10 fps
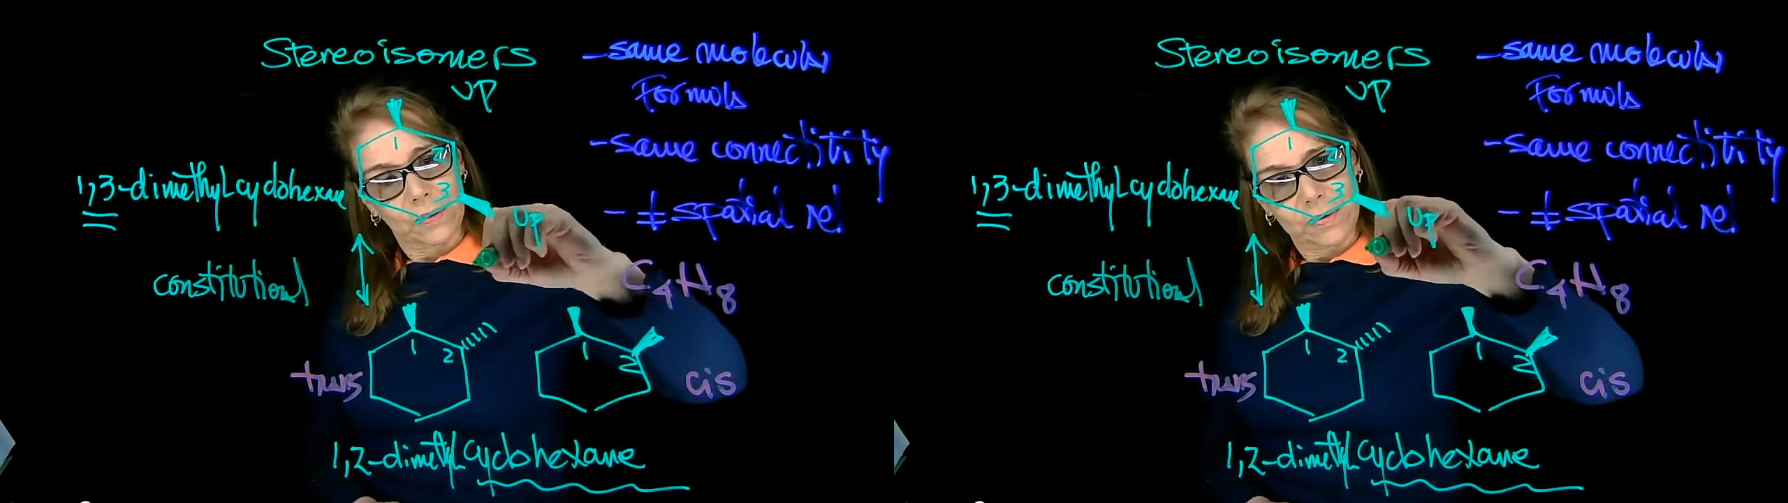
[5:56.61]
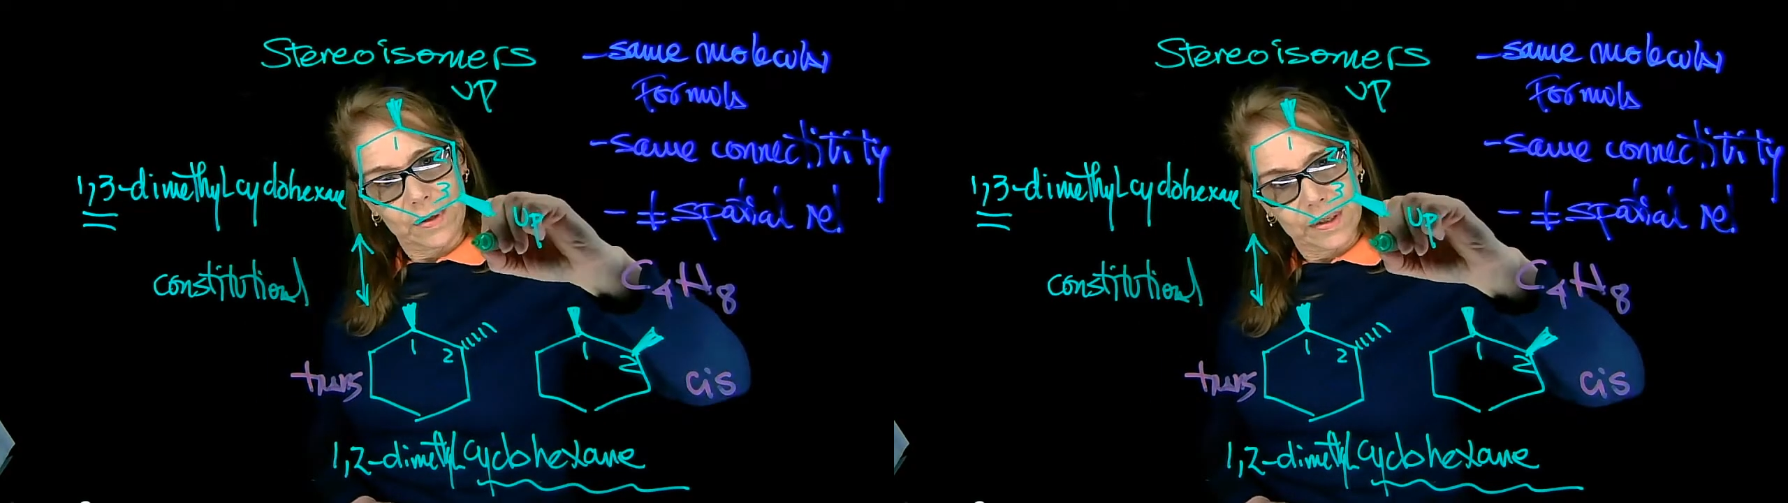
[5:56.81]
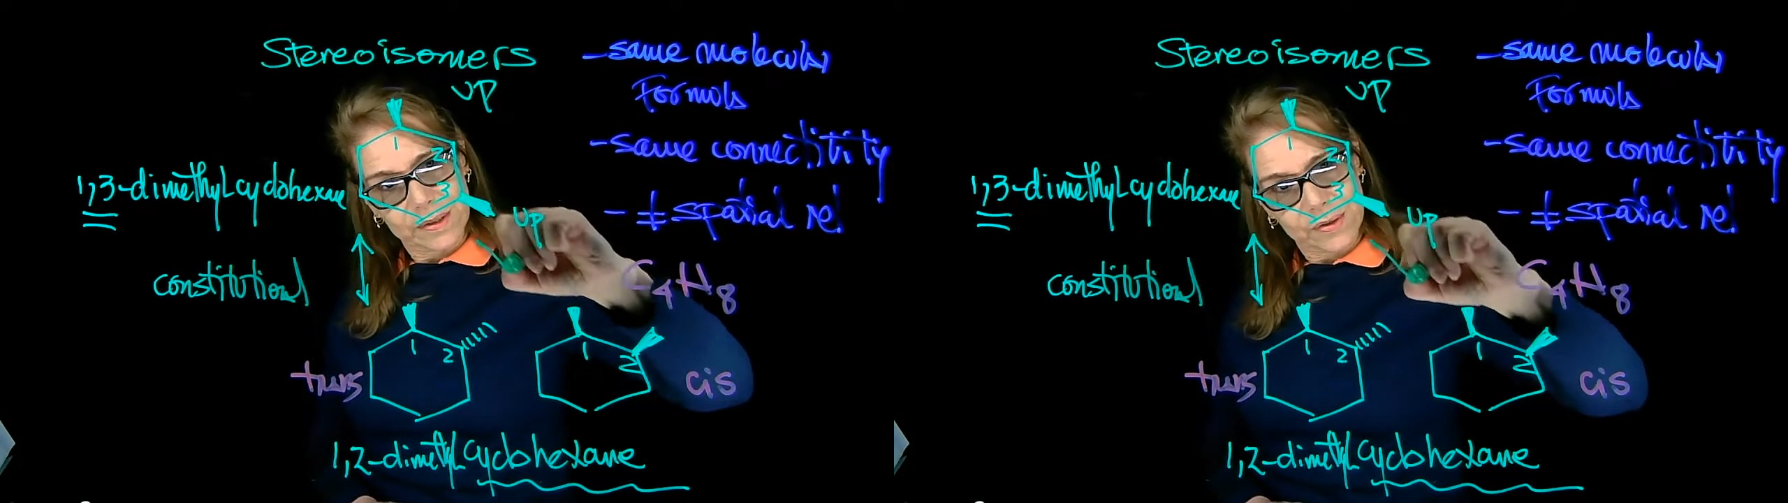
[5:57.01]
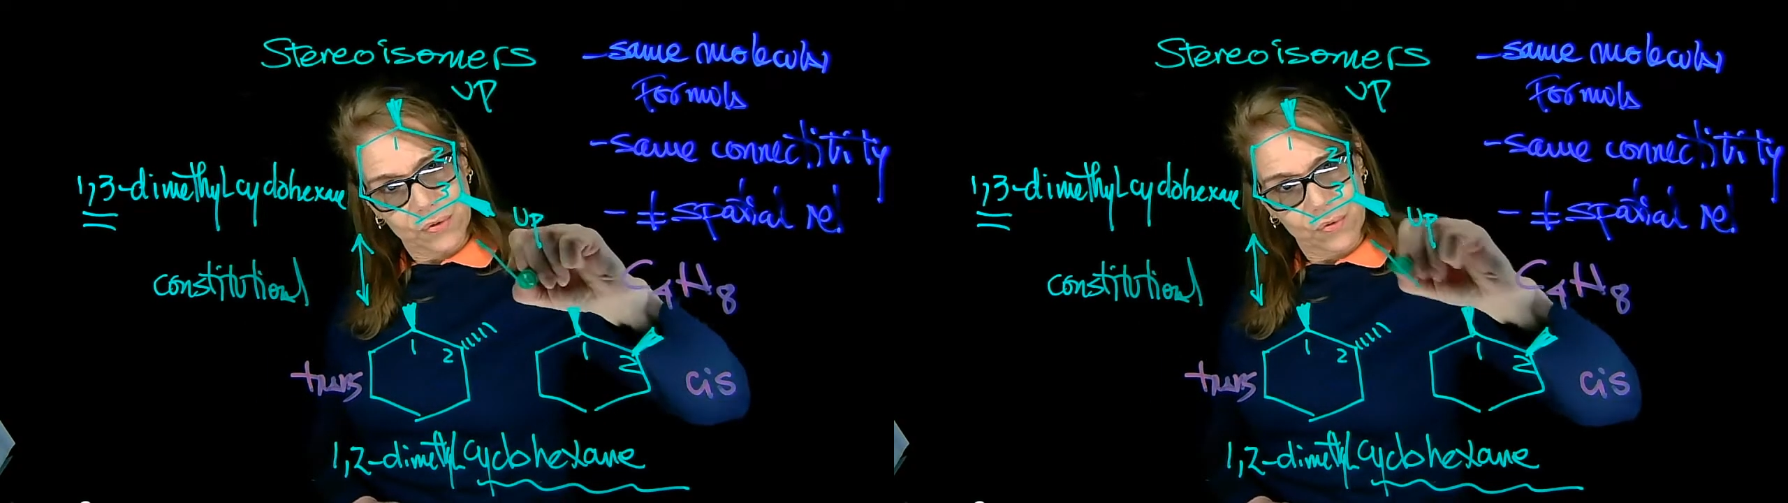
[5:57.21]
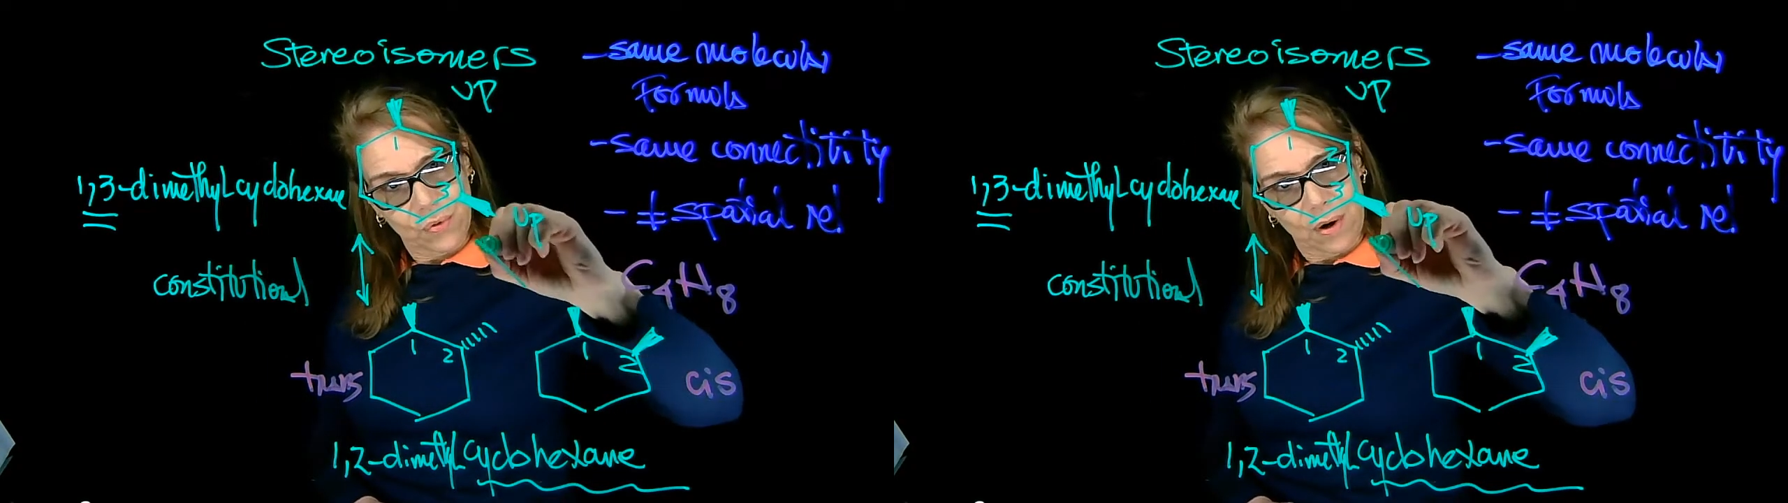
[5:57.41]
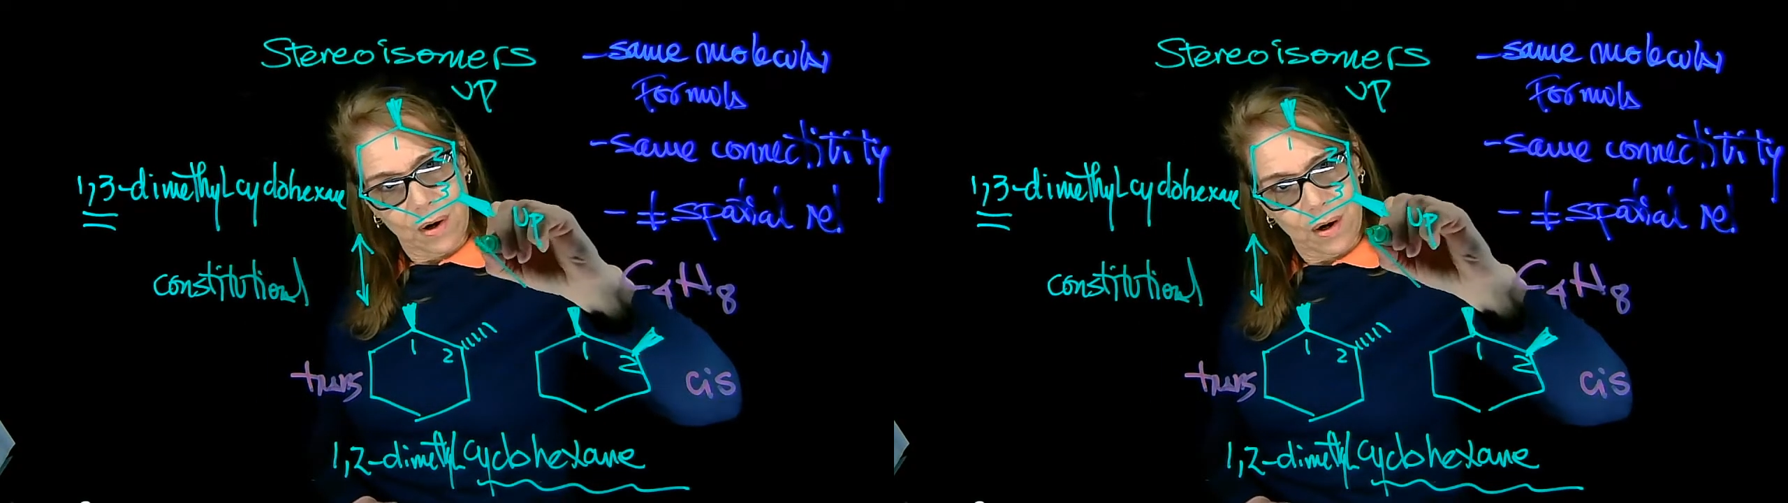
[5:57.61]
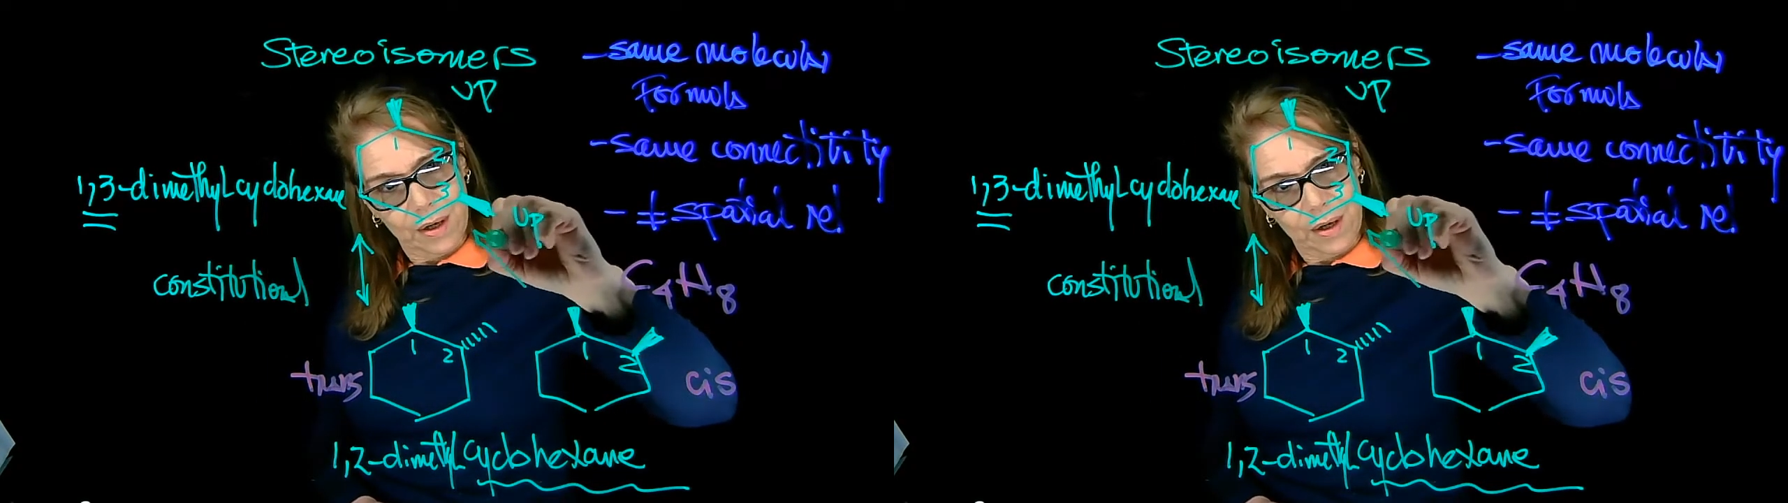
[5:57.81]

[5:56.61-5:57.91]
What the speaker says: these two are